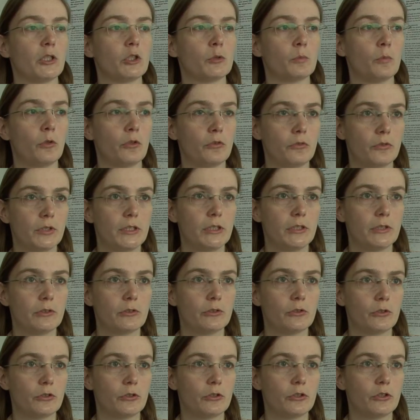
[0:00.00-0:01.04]
much more
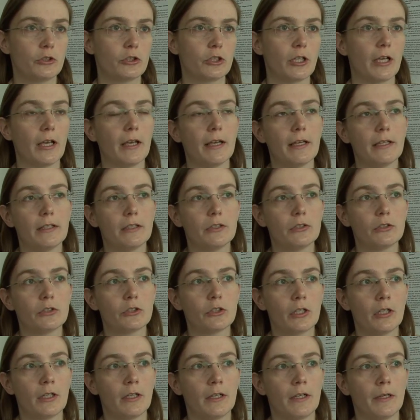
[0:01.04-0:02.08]
research, and
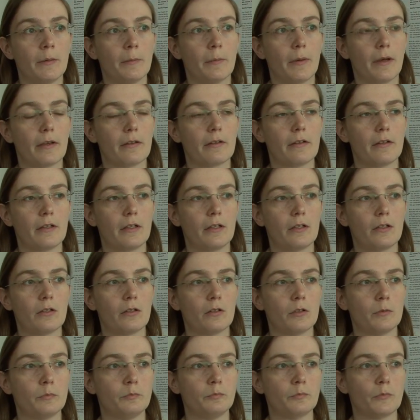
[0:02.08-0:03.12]
I think
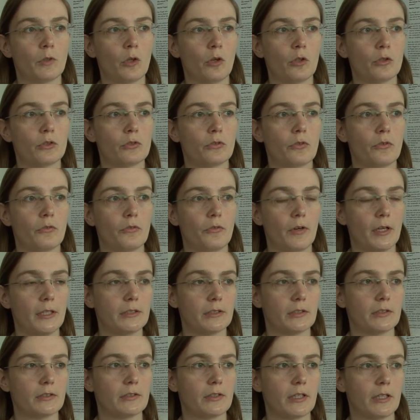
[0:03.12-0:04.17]
also the
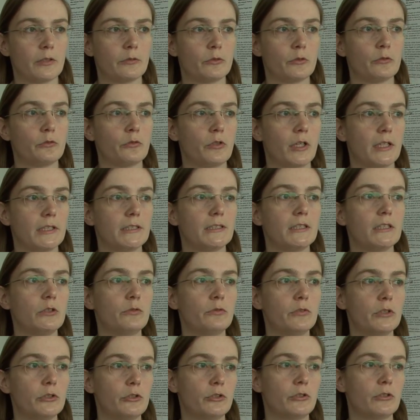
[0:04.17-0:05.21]
writers have to find
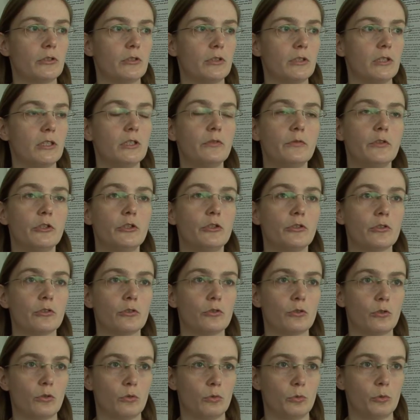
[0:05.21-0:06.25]
individual
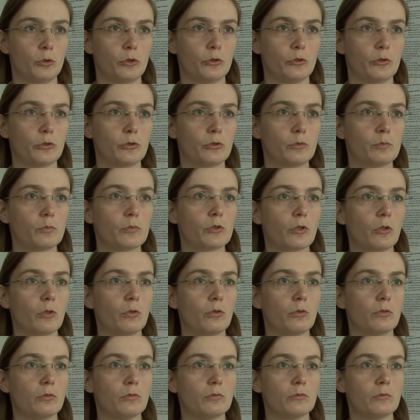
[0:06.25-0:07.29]
solutions.
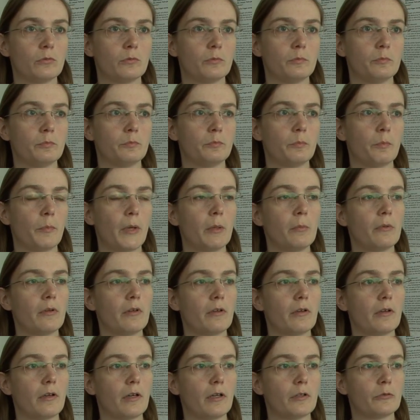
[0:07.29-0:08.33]
So maybe
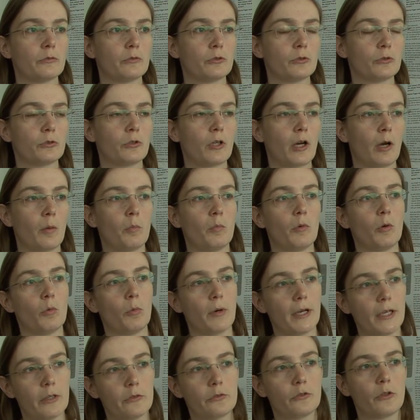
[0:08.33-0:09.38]
they have to come
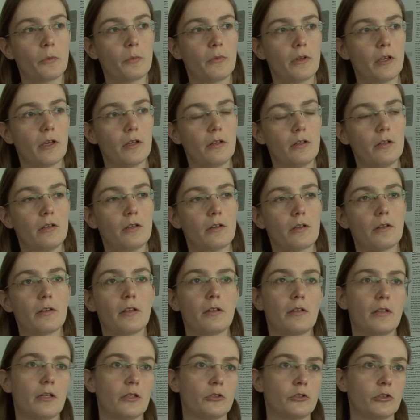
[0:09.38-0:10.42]
away from the idea
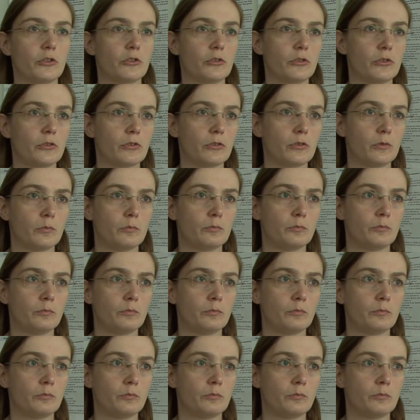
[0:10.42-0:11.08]
that they're just